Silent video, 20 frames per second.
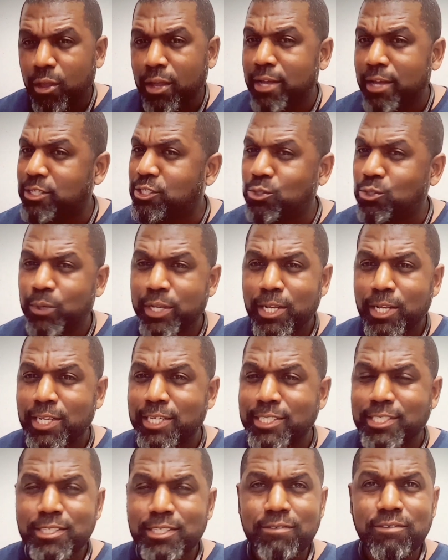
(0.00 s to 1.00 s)
A sweet
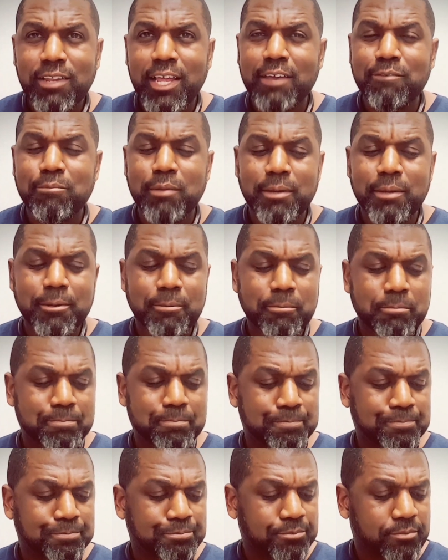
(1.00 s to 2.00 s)
elixir of life, baby.
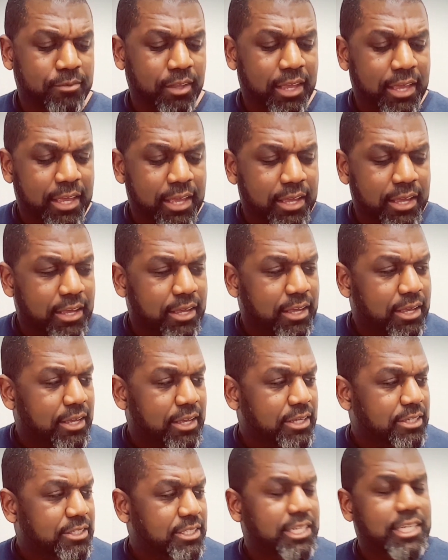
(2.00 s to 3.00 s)

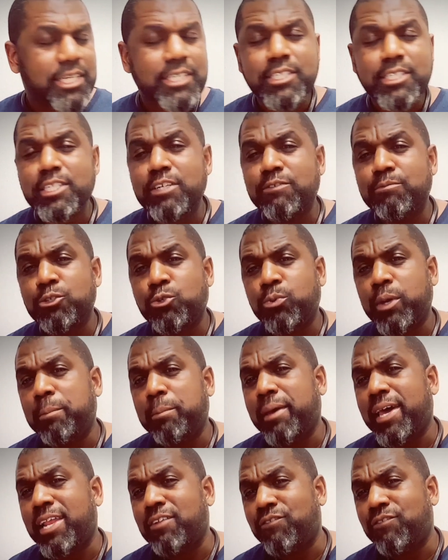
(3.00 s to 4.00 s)
See, there's a difference between
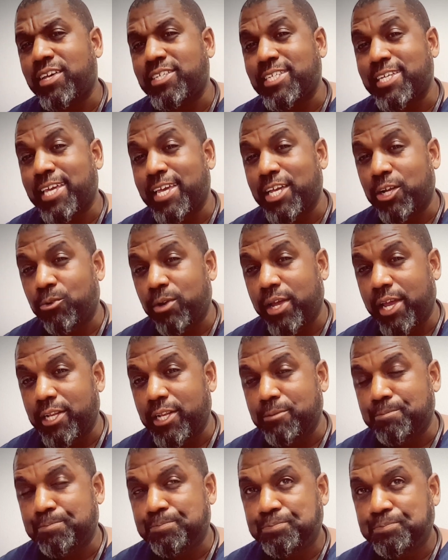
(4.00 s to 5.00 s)
manifesting and
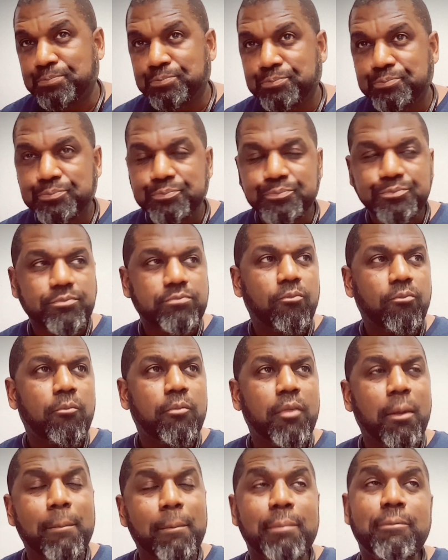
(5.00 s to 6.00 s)
creating.
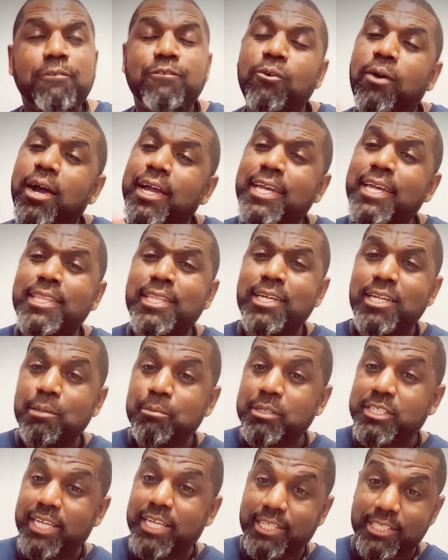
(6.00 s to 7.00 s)
But before I get there, let
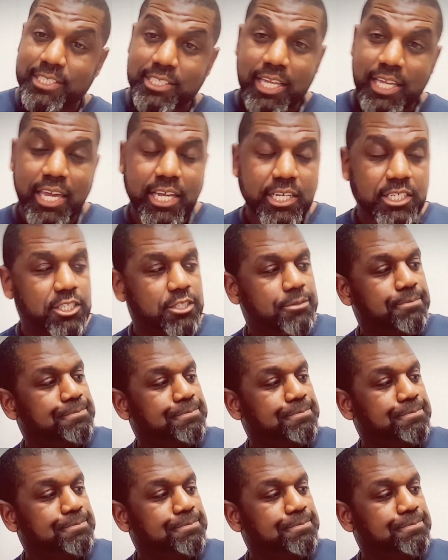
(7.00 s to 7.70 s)
me set the stage.